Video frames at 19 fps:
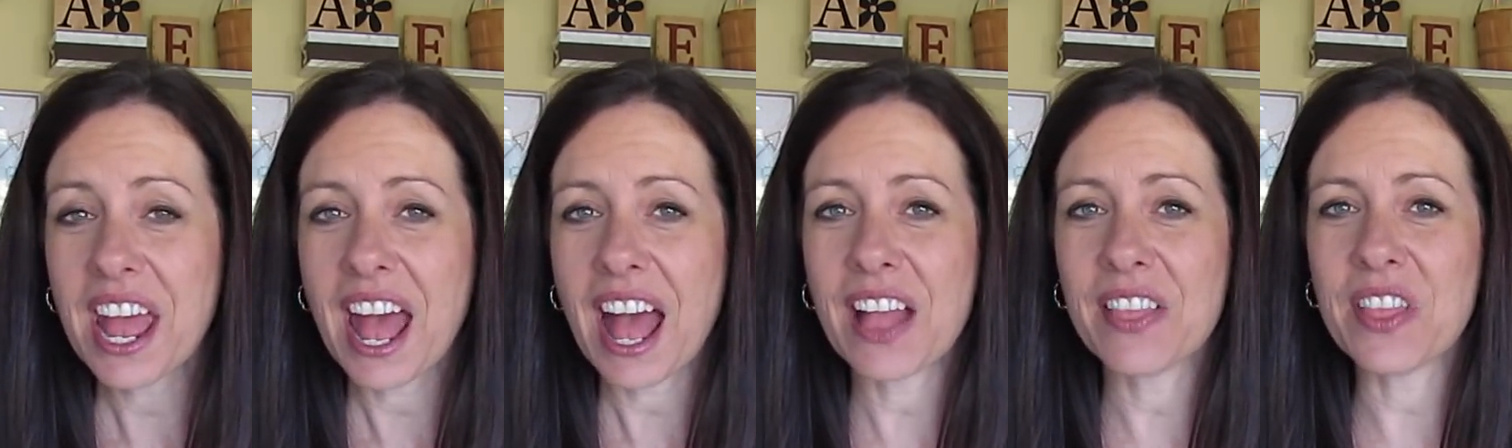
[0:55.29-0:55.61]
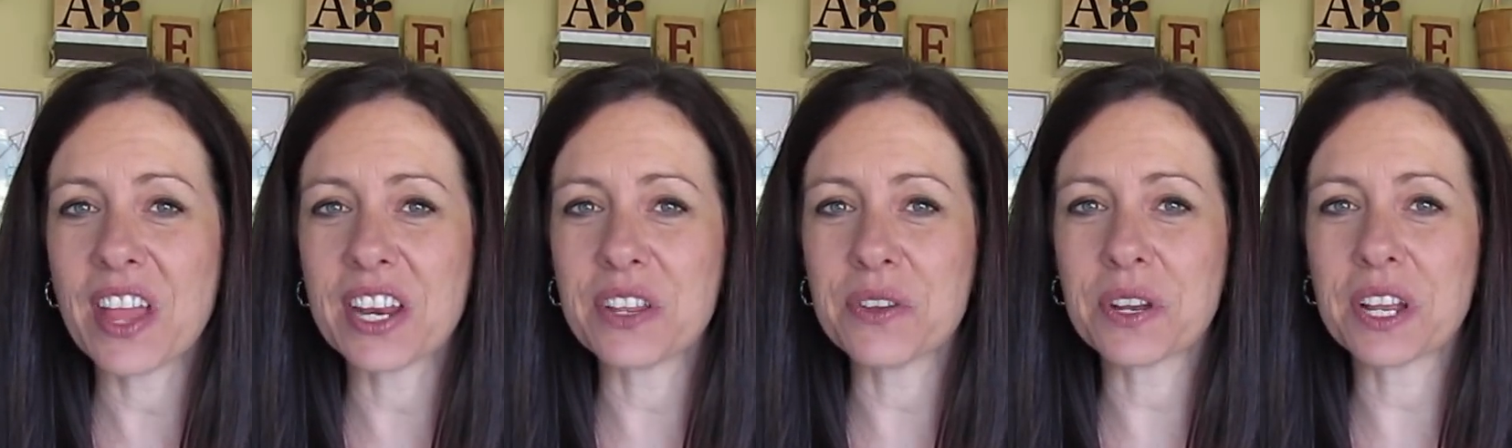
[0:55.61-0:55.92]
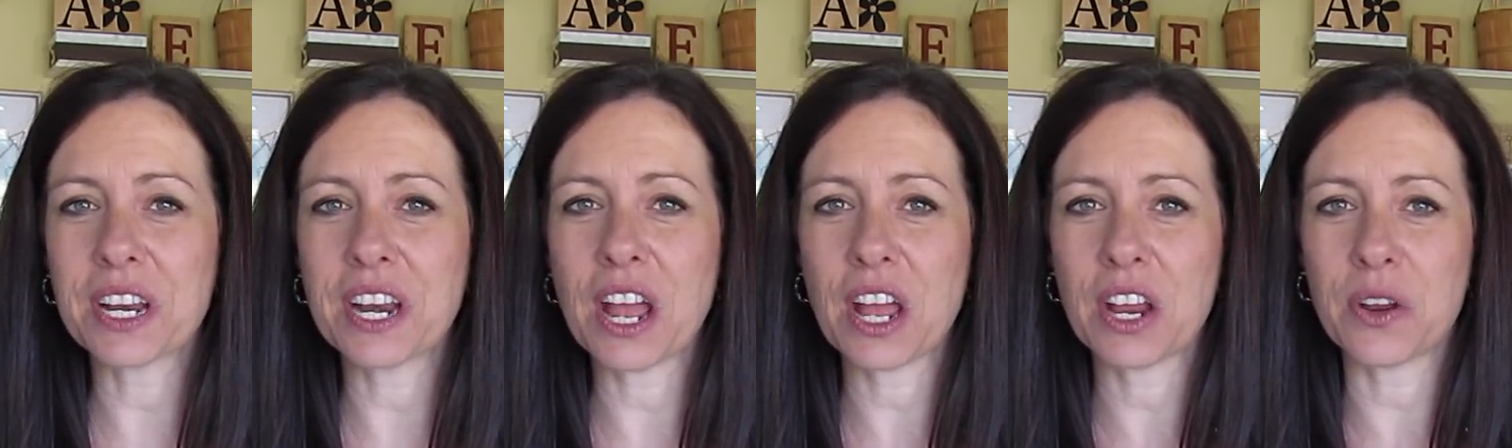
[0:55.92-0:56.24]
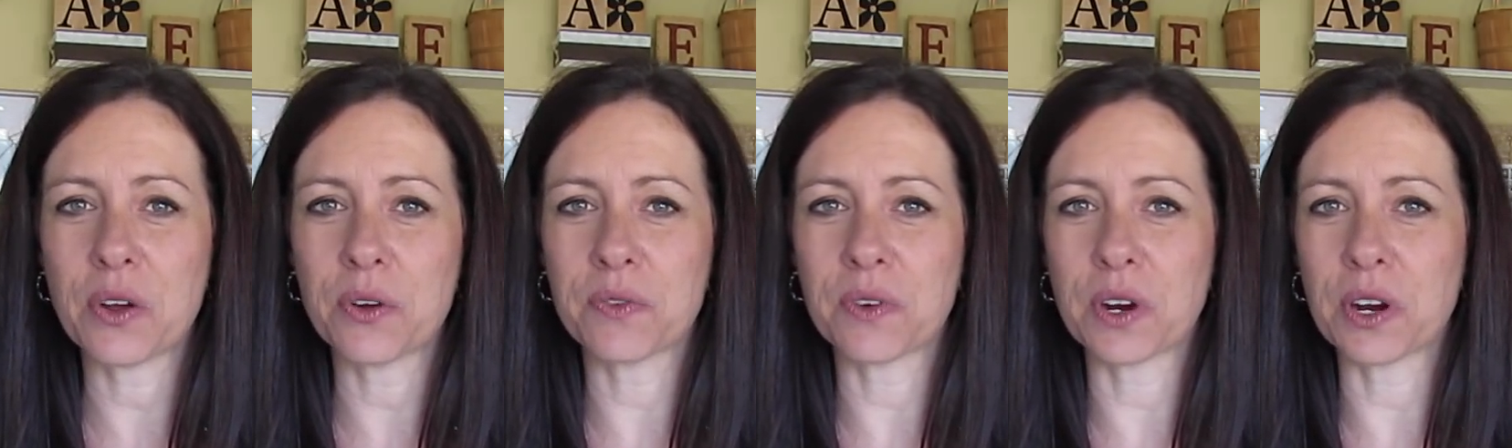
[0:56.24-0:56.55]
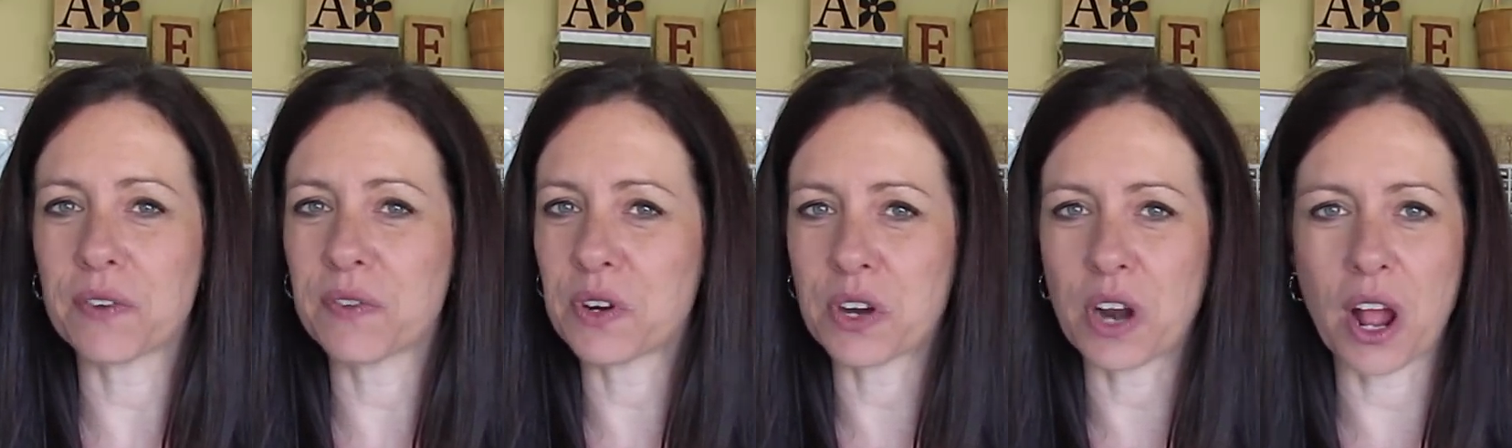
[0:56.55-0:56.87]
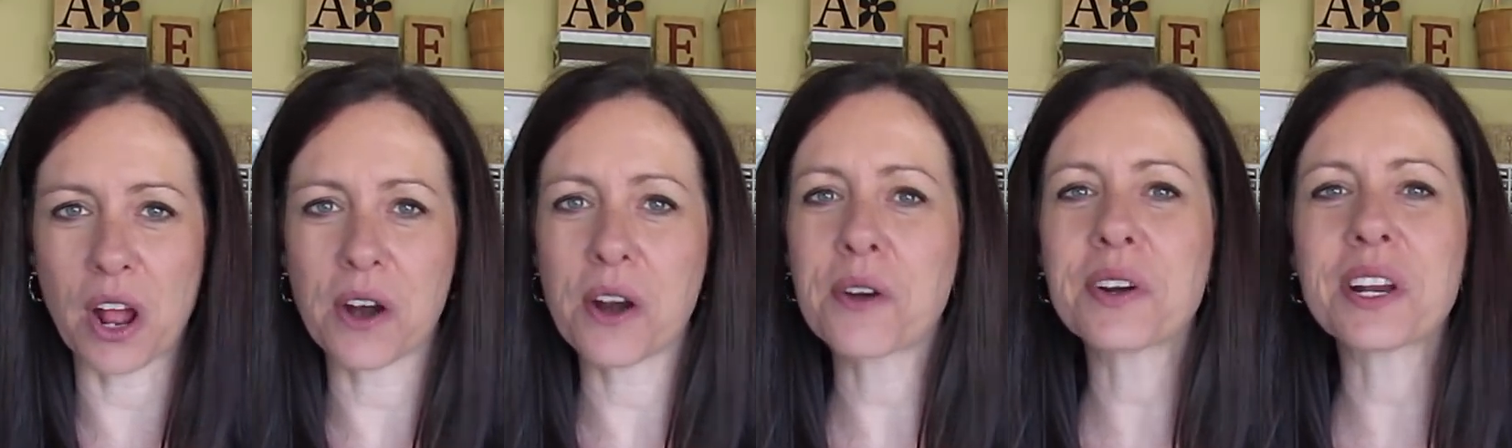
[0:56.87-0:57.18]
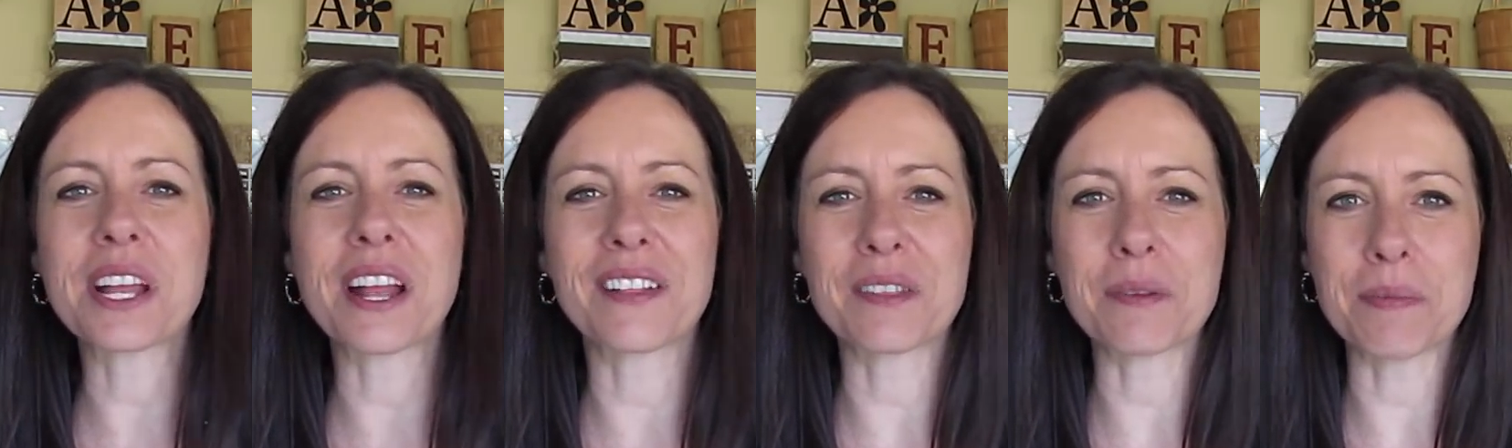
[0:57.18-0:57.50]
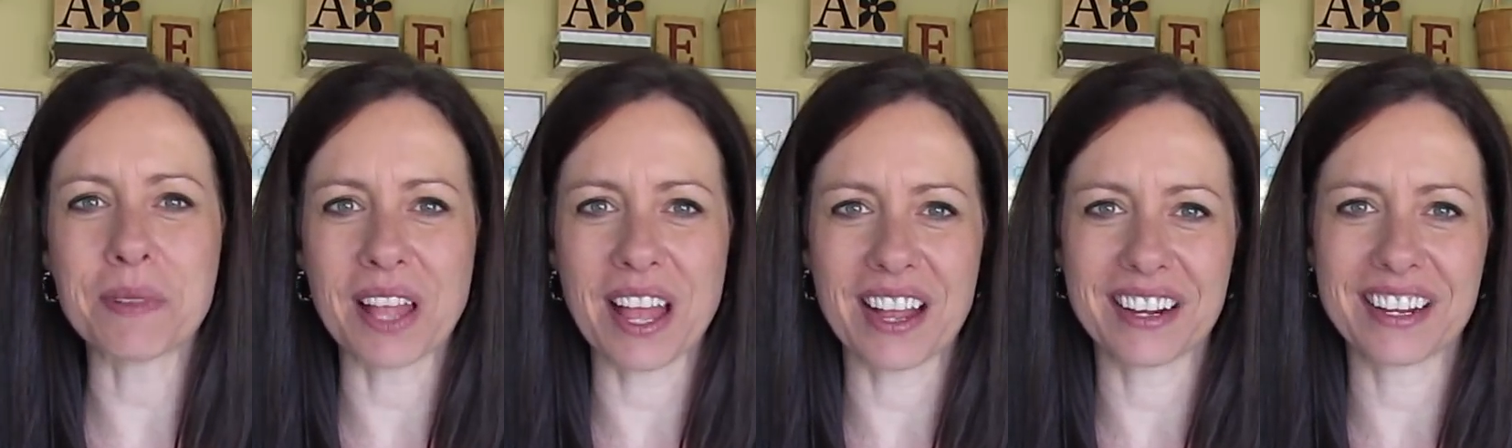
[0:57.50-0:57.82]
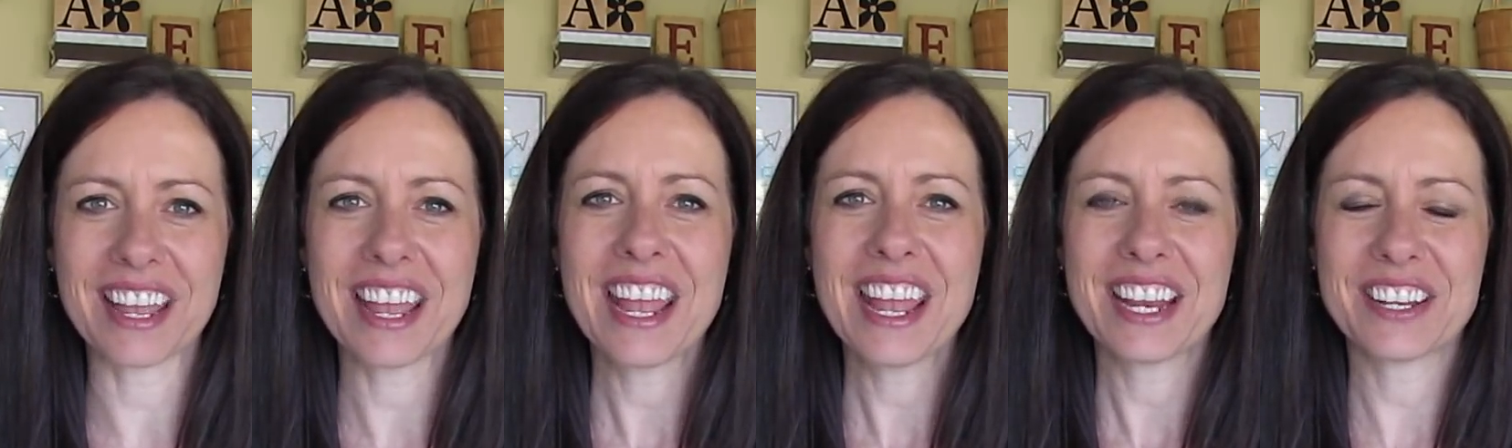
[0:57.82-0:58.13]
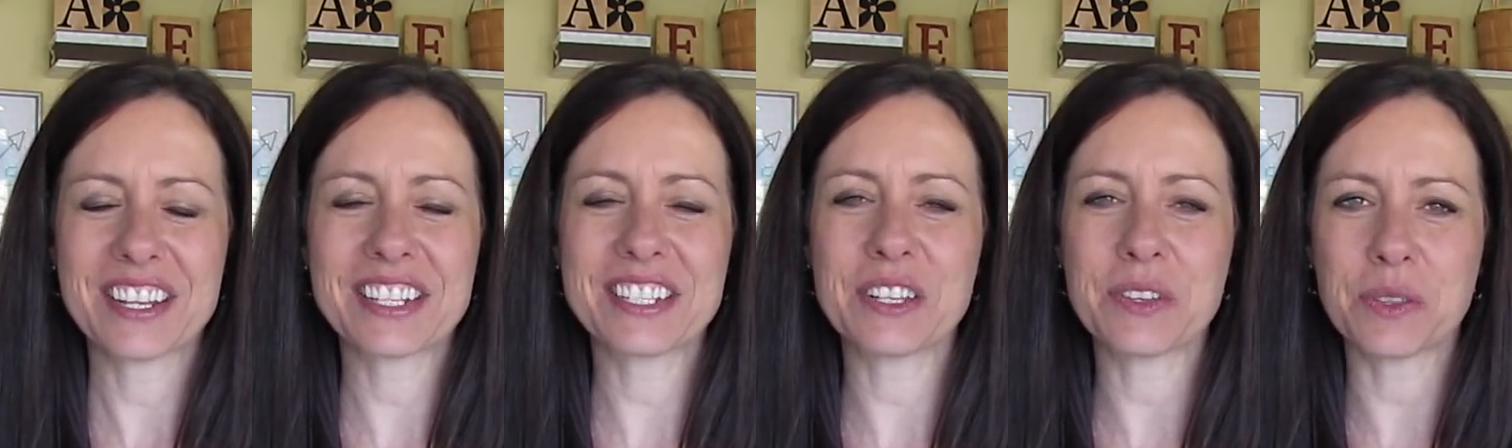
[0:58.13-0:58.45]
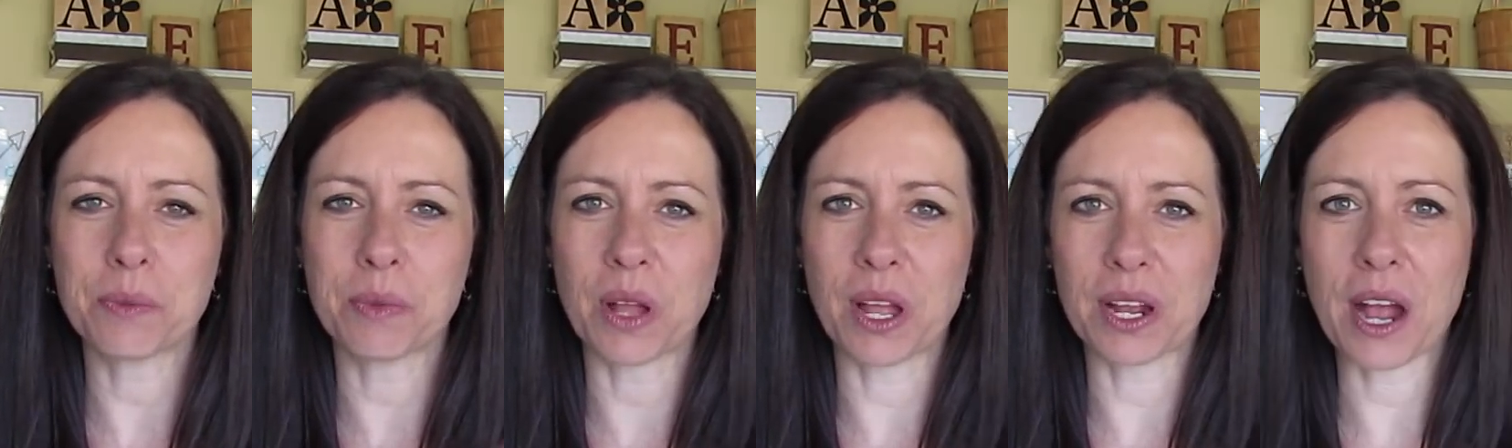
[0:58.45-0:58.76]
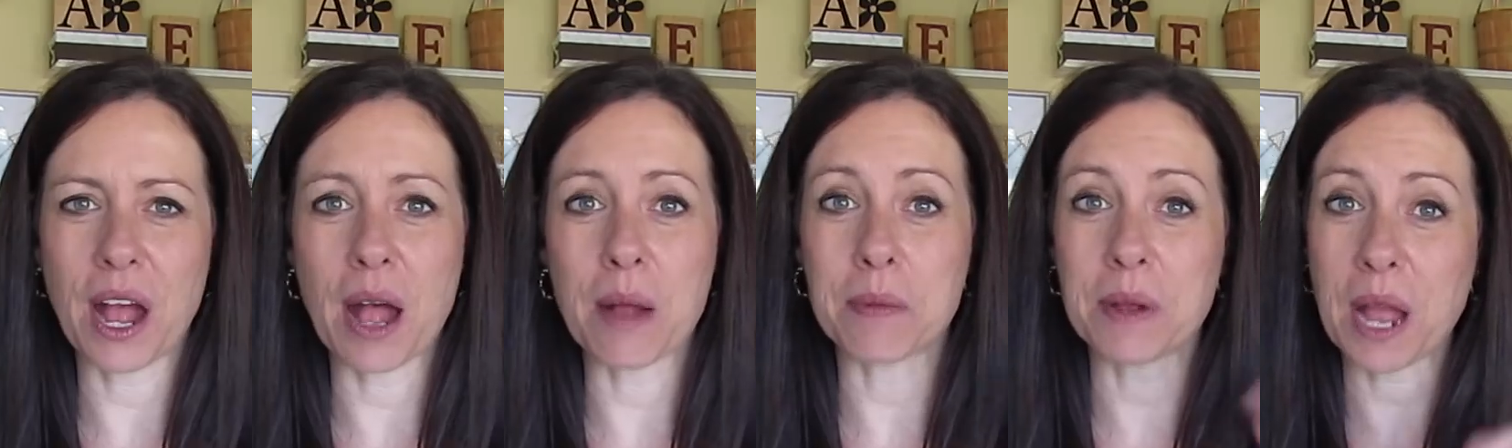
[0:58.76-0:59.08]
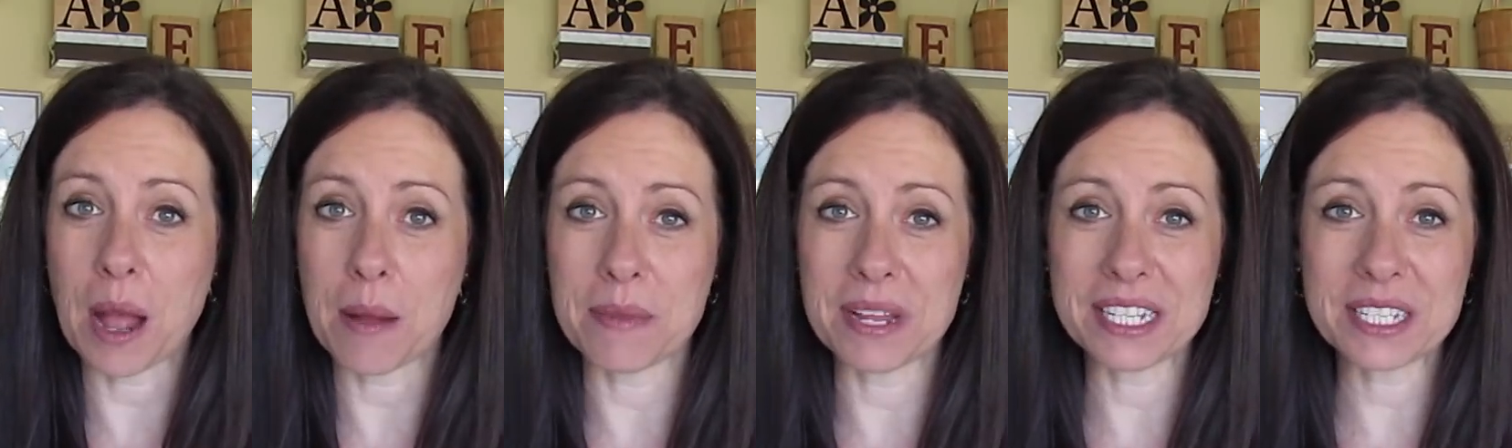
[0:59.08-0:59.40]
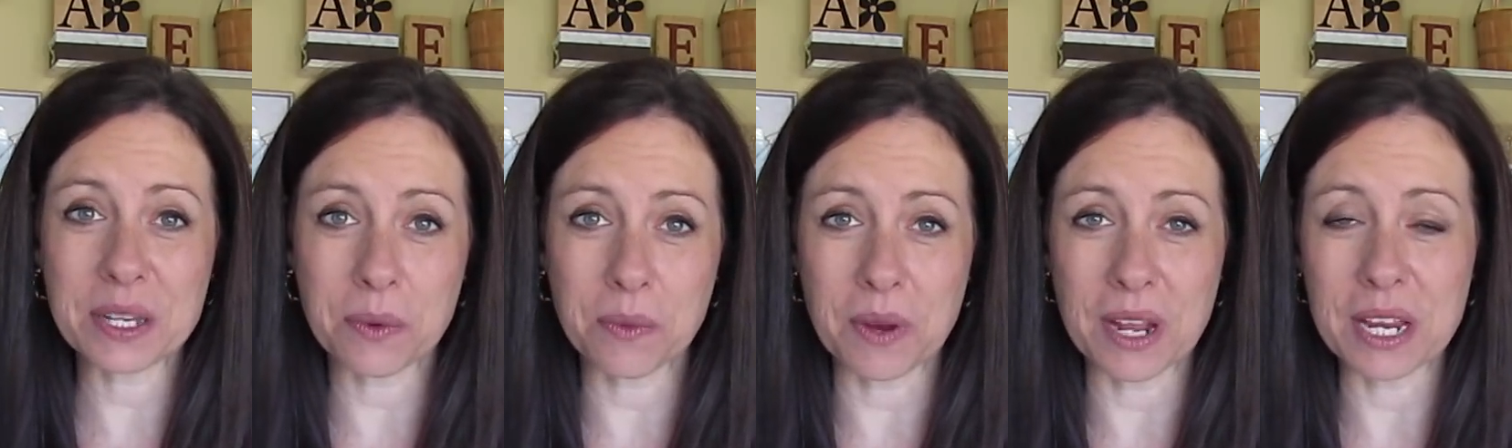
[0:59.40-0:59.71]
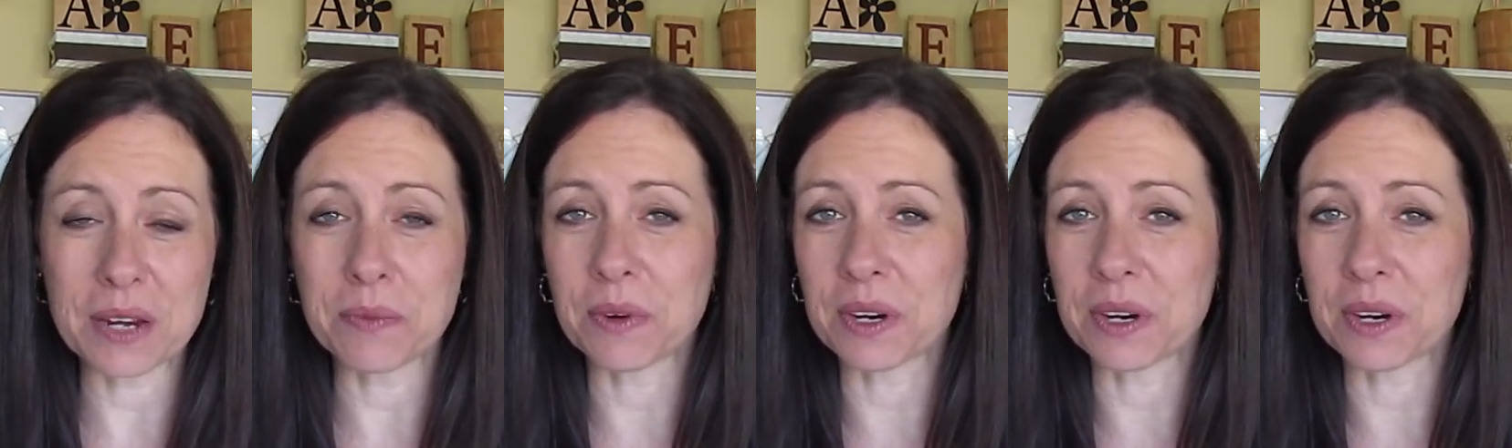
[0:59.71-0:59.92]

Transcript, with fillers: and then you can head over, if you're not already on the blog, you could do the blog hop, comment to win.